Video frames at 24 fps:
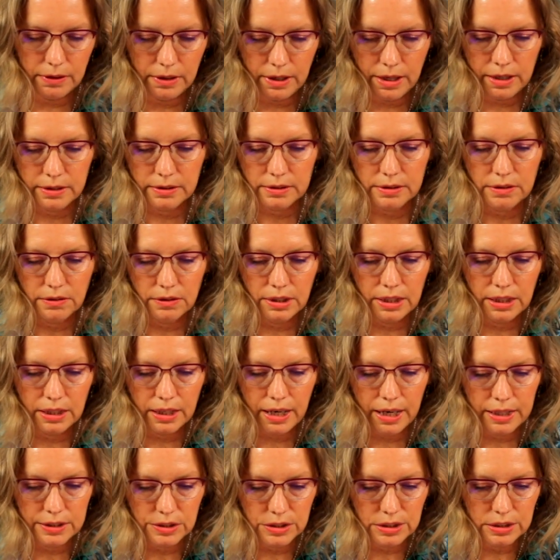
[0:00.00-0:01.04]
And so then
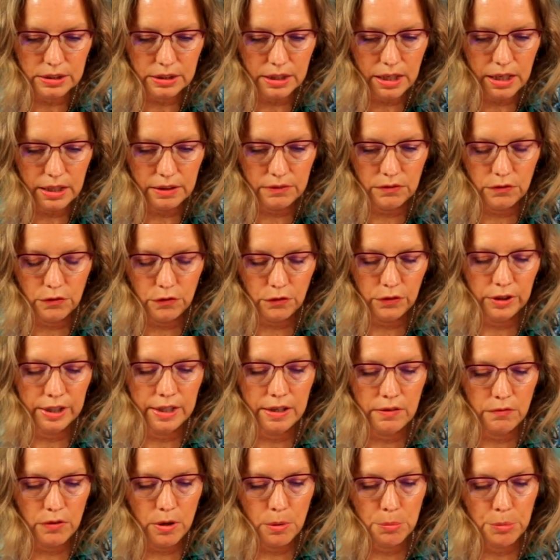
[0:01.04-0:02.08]
I just kind of
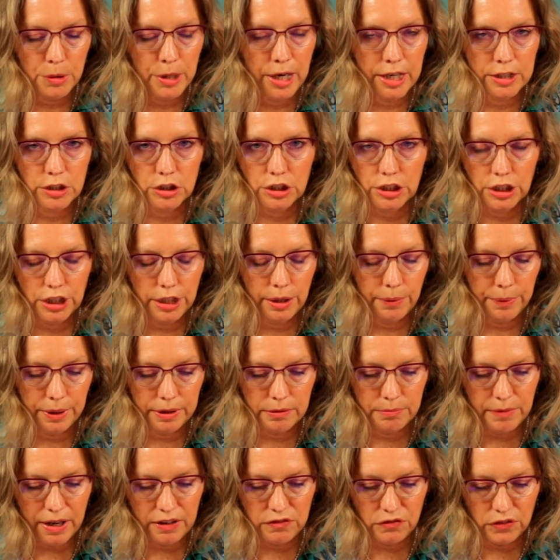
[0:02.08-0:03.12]
give it pressure
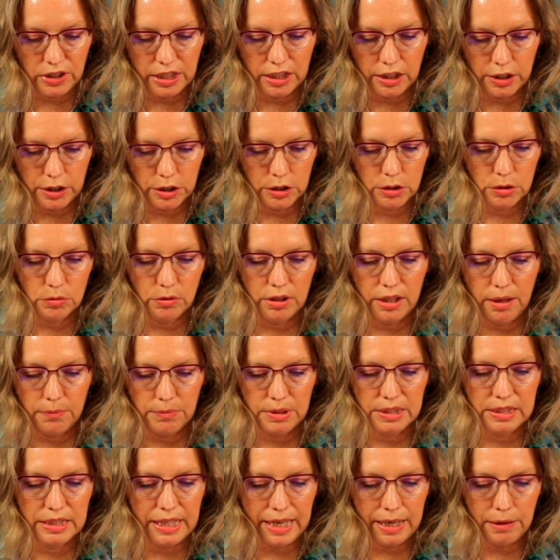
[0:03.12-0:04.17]
with my fingers when I'm
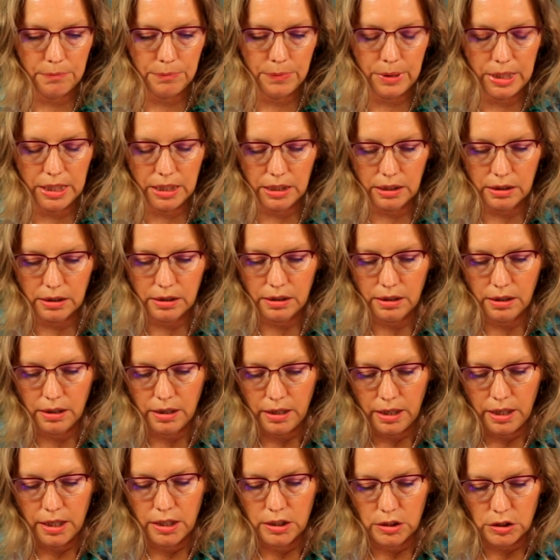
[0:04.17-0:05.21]
stamping,
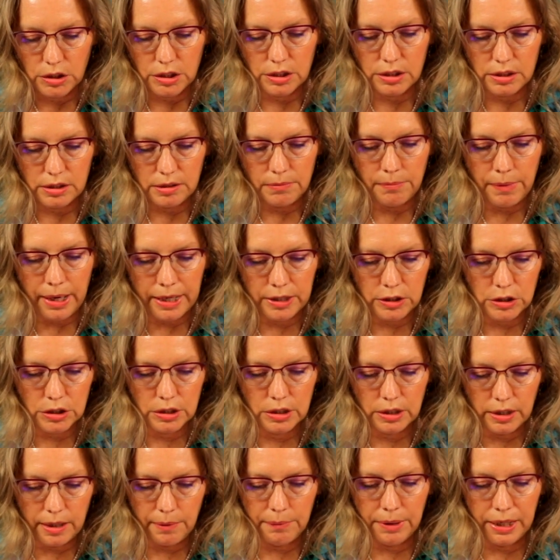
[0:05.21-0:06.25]
just to make
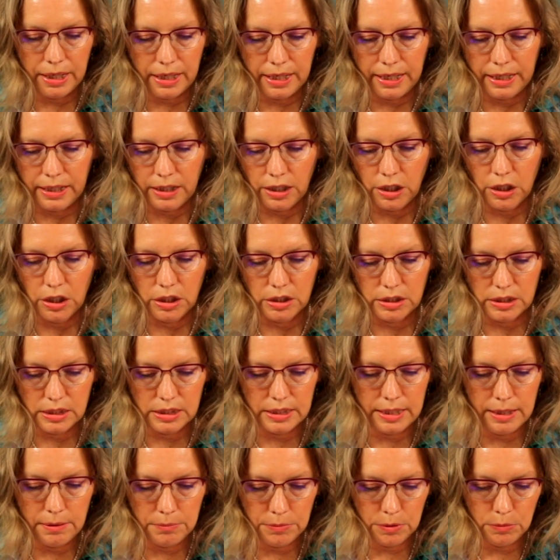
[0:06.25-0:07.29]
sure I'm getting a good
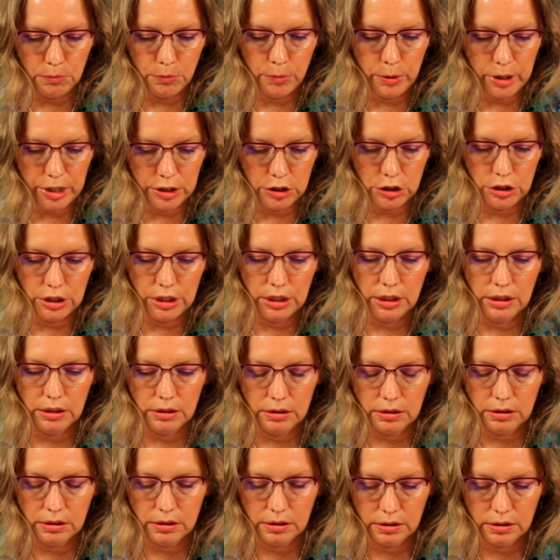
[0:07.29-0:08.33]
stamp impression.